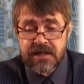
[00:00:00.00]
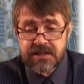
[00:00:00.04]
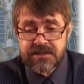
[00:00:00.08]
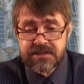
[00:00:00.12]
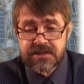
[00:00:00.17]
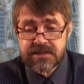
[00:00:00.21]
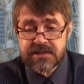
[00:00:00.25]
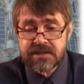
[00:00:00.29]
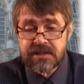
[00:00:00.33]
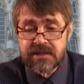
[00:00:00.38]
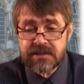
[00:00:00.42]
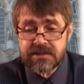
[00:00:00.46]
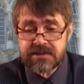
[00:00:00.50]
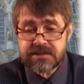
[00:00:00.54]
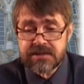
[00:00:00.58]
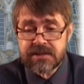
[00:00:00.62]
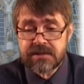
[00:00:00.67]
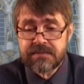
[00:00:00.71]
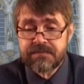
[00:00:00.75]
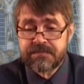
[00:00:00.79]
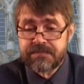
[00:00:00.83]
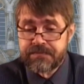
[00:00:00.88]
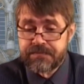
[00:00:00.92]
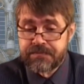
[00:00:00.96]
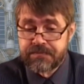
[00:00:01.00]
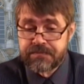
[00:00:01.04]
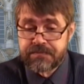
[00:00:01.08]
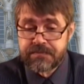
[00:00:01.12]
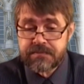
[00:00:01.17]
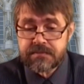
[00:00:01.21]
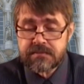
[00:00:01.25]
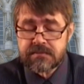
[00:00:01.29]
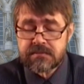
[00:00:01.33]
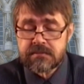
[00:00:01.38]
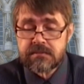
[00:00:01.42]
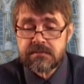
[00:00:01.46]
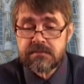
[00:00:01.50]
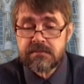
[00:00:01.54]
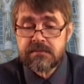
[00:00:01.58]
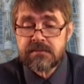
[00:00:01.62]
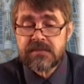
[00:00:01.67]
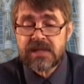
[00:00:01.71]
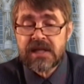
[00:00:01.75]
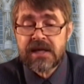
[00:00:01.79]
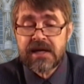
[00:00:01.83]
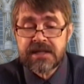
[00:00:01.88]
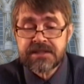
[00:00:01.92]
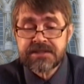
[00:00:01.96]
legislature
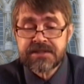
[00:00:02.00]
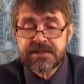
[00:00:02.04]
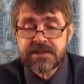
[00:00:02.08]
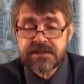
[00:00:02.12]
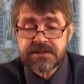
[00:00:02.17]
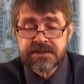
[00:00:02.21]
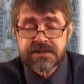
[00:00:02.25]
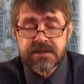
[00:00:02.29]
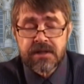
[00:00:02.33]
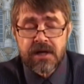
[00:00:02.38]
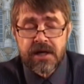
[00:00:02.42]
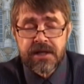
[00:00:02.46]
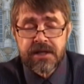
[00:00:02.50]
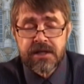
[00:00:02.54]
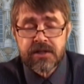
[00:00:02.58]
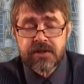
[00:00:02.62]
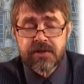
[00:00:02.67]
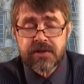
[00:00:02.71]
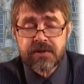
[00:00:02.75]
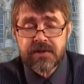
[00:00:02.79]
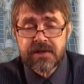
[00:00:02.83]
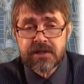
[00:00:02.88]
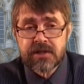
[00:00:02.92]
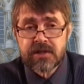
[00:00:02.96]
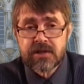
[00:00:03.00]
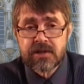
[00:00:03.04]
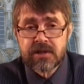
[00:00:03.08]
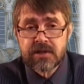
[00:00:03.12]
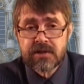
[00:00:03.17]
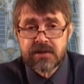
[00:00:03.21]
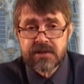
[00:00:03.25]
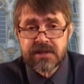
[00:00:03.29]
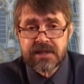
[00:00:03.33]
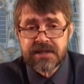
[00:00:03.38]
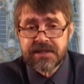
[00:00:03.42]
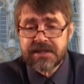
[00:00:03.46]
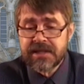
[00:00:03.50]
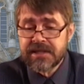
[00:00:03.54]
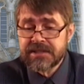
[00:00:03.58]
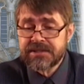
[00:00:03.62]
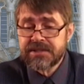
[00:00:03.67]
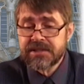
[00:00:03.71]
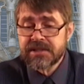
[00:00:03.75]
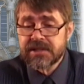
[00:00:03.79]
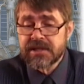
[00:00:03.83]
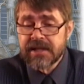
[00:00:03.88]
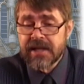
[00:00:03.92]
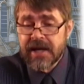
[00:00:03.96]
has decided to include a
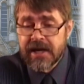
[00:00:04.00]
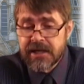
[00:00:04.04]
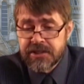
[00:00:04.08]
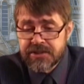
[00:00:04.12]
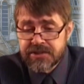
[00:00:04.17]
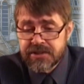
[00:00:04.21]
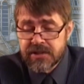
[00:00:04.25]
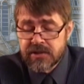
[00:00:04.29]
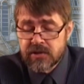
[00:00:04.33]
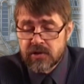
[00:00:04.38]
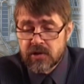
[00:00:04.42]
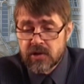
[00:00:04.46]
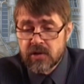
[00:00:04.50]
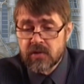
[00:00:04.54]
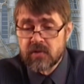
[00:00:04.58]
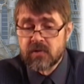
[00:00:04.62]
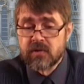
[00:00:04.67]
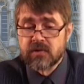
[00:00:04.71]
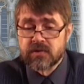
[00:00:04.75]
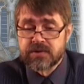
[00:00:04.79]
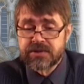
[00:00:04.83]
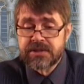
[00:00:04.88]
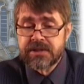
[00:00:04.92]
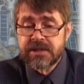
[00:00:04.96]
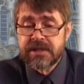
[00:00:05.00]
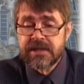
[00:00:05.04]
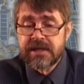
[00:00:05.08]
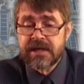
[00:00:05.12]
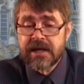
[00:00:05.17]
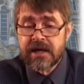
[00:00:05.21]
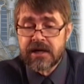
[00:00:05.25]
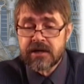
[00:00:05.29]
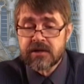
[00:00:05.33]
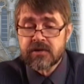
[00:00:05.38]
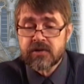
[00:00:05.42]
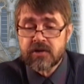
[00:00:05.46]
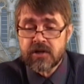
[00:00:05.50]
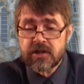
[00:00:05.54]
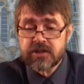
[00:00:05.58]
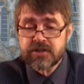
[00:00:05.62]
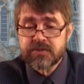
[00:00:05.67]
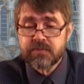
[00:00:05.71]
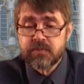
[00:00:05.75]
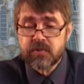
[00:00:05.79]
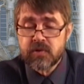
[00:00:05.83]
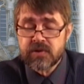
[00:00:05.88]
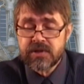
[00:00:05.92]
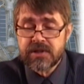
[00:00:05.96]
designation clause in our
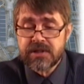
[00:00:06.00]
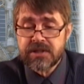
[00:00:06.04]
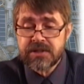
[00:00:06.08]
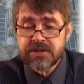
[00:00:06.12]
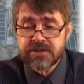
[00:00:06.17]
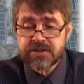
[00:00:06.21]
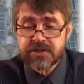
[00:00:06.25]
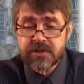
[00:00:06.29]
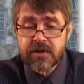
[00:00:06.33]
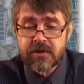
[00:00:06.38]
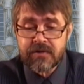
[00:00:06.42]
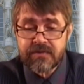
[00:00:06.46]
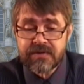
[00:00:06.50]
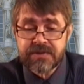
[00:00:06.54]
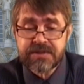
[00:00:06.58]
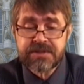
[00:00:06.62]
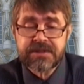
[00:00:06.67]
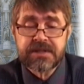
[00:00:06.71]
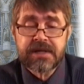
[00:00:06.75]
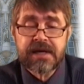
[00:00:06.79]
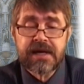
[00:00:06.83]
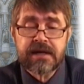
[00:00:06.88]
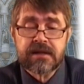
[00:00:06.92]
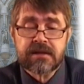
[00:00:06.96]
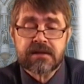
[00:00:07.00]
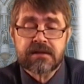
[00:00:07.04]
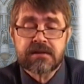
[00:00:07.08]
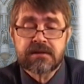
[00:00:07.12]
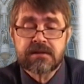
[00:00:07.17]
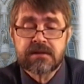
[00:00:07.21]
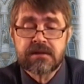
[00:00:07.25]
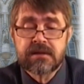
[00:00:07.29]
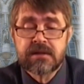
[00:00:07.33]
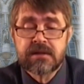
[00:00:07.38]
Cross-Border Insolvency Act.